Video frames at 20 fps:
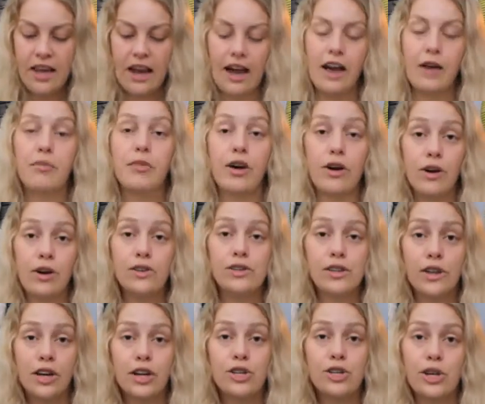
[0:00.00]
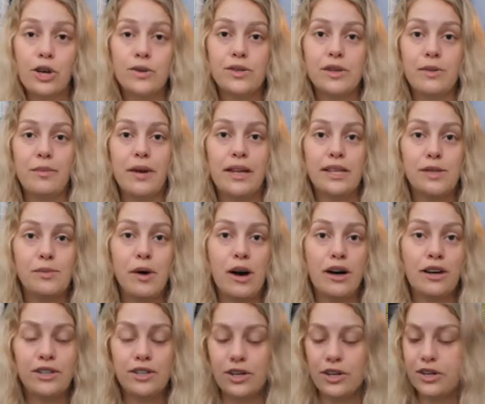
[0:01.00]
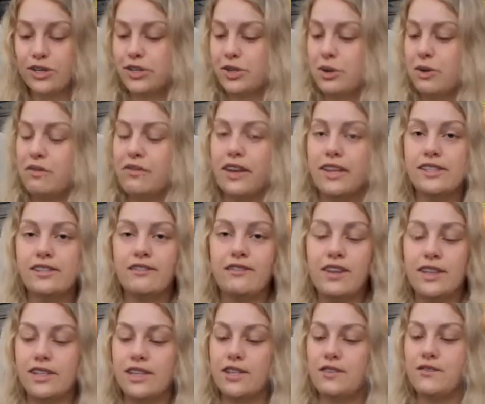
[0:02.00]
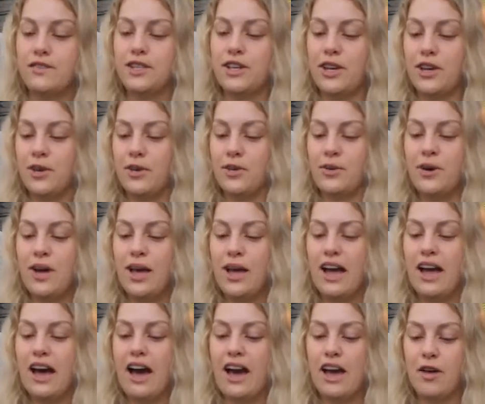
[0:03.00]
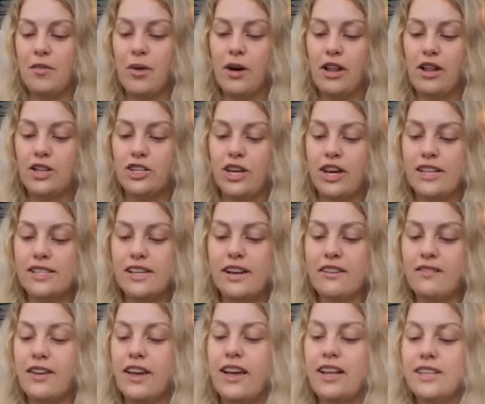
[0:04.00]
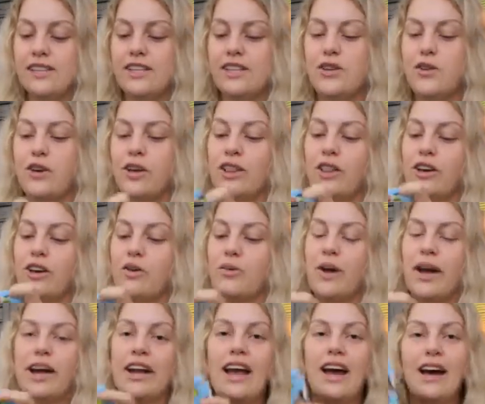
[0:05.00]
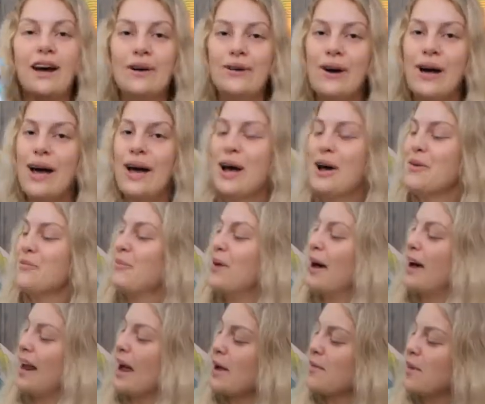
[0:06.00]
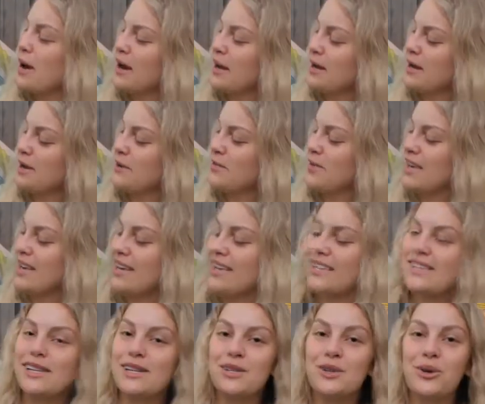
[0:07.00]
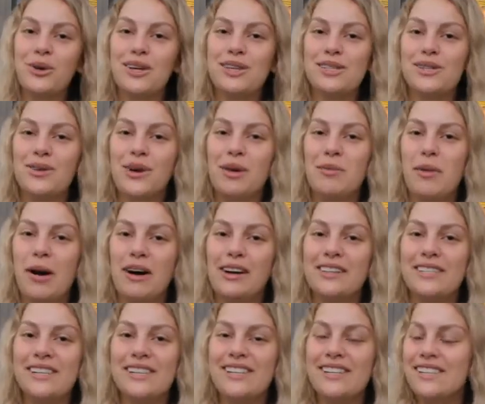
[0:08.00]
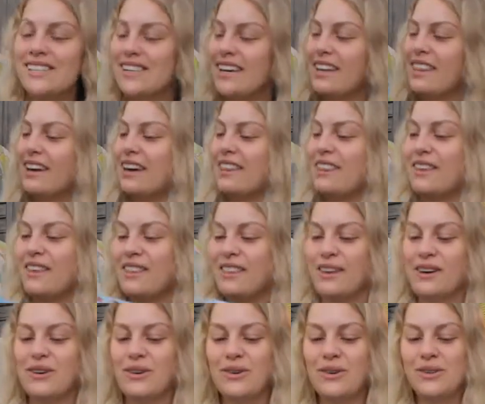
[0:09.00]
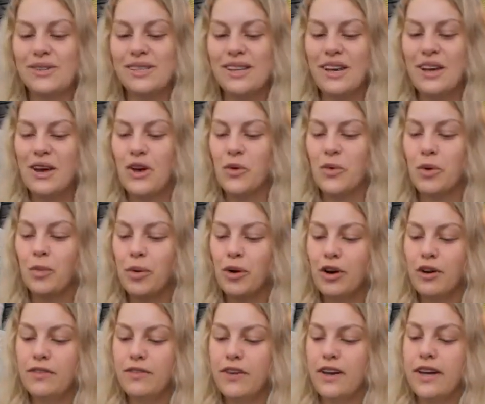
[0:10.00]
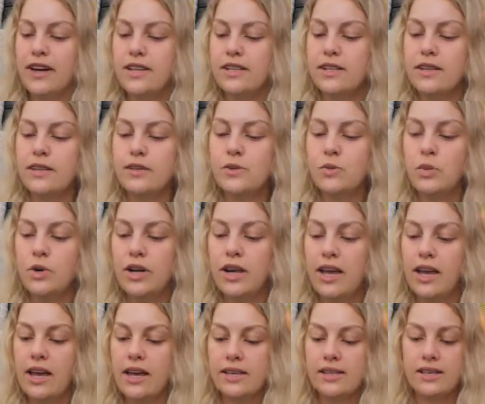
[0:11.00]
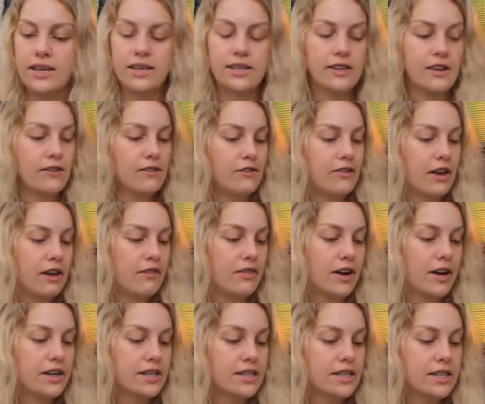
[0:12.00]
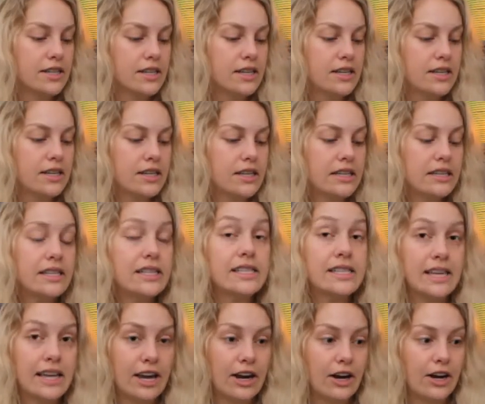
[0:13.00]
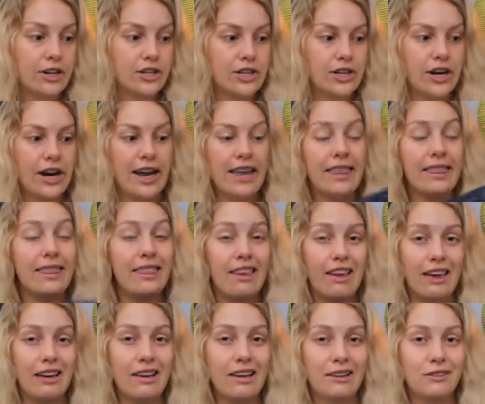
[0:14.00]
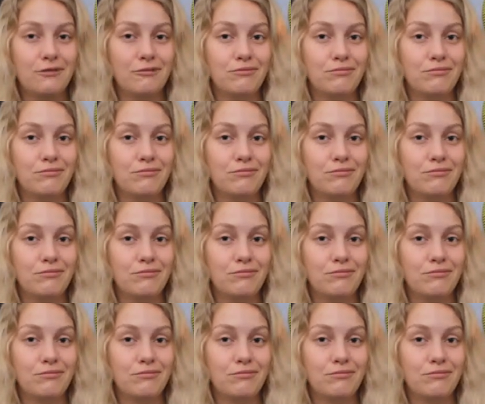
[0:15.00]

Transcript: I'm also going to show some men's boxers, so if that's offensive to you, I apologize in advance and you can look away now. But I bought him these Toy Story boxers. I thought that those were perfect because Woody is his favorite Disney character, I think.